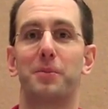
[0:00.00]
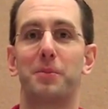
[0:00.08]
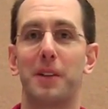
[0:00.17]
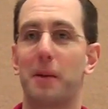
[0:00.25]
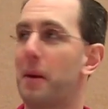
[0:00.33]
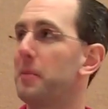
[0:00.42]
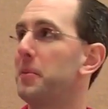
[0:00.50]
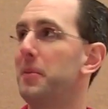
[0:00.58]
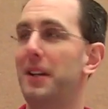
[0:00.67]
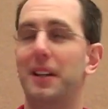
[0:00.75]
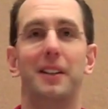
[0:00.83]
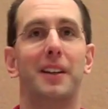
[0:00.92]
come up to
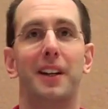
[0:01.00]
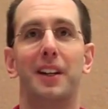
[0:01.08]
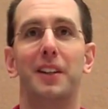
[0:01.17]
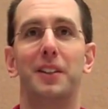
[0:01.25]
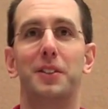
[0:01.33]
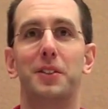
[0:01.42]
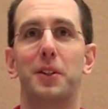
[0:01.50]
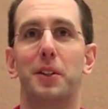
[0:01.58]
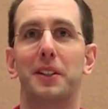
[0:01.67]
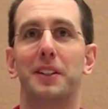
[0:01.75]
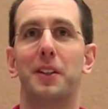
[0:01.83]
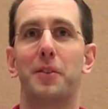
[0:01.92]
me
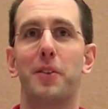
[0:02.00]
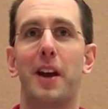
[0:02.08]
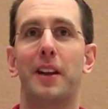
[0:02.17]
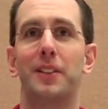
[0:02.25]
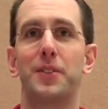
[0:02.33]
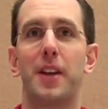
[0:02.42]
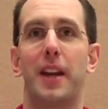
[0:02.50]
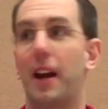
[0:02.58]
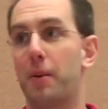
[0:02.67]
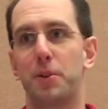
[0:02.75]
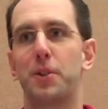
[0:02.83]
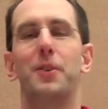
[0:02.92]
during the event and say, hey, I
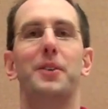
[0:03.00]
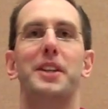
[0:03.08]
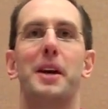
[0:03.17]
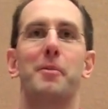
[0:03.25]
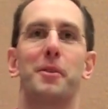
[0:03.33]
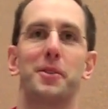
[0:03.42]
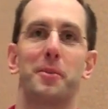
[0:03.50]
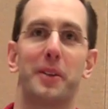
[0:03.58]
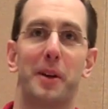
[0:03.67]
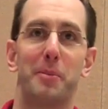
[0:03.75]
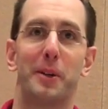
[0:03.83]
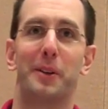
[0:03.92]
want to show you a demo of something
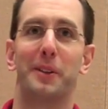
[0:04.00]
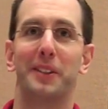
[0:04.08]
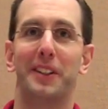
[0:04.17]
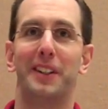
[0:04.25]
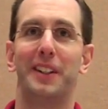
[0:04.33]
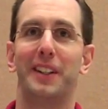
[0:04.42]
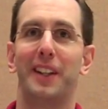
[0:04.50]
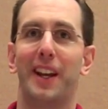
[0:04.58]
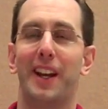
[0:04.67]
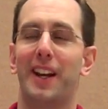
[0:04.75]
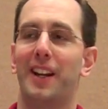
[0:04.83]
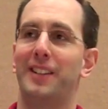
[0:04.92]
I built.
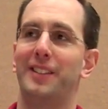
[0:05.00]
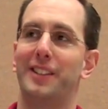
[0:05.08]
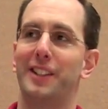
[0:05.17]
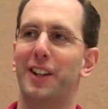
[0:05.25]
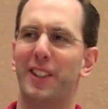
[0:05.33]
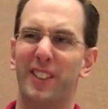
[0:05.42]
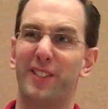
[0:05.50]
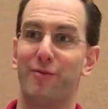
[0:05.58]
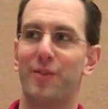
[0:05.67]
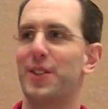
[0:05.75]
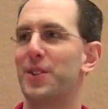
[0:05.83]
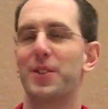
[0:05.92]
And
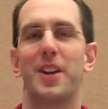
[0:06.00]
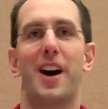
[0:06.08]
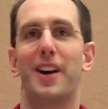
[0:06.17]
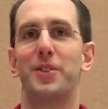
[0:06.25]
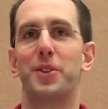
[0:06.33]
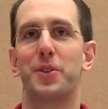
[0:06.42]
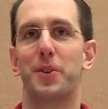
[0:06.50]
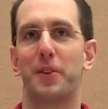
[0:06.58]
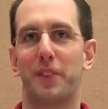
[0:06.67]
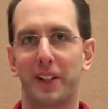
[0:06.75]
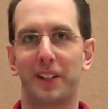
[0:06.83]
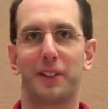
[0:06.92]
this is not just sort of
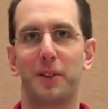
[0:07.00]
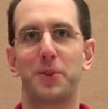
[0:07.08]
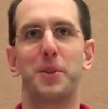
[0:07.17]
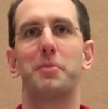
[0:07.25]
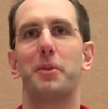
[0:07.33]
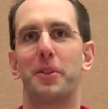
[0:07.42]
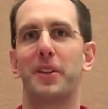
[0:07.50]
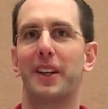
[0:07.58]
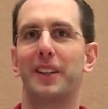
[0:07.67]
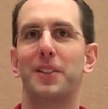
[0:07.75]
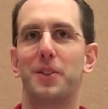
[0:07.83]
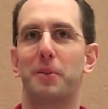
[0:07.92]
like a little simple
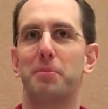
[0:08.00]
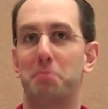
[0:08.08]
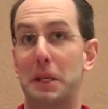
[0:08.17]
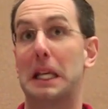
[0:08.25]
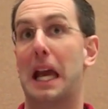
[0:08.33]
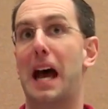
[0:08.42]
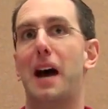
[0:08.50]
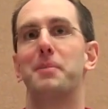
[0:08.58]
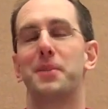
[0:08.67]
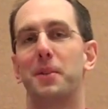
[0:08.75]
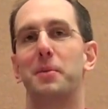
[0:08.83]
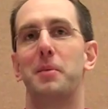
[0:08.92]
thing. These are big
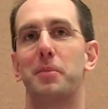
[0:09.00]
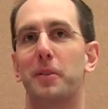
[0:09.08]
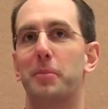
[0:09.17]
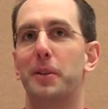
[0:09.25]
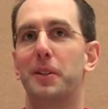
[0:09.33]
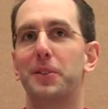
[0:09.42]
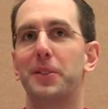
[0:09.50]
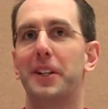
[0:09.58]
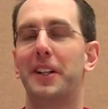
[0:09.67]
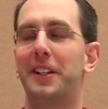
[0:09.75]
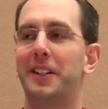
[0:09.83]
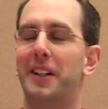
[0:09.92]
apps that people have built.
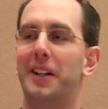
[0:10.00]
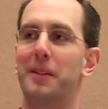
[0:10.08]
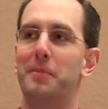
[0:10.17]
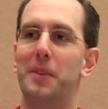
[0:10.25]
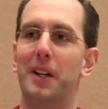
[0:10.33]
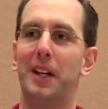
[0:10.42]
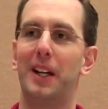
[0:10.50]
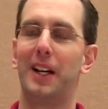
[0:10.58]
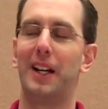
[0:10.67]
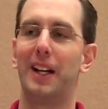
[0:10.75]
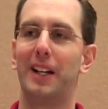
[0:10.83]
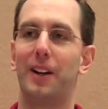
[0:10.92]

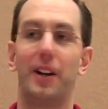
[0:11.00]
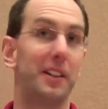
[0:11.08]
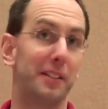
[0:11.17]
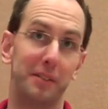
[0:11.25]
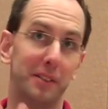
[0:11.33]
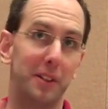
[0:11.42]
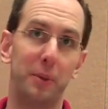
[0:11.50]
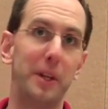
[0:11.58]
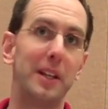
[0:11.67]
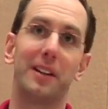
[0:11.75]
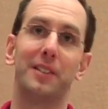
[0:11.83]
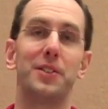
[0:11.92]
And I think
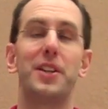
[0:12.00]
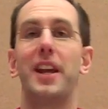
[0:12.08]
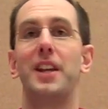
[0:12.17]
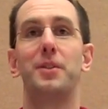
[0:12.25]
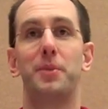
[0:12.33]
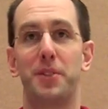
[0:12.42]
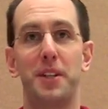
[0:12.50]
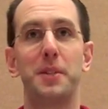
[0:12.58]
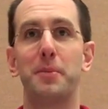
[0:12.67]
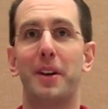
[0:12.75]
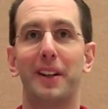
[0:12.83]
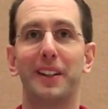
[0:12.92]
Loic on stage with
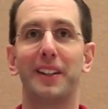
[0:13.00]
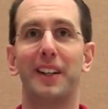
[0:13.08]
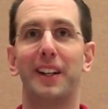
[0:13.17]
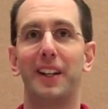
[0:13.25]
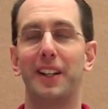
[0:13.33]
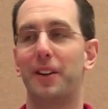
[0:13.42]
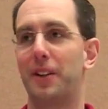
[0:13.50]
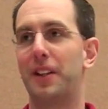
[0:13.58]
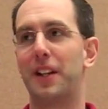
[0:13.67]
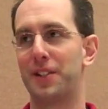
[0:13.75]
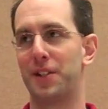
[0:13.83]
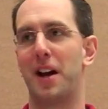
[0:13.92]
Seismic,
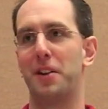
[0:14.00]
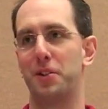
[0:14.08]
that's not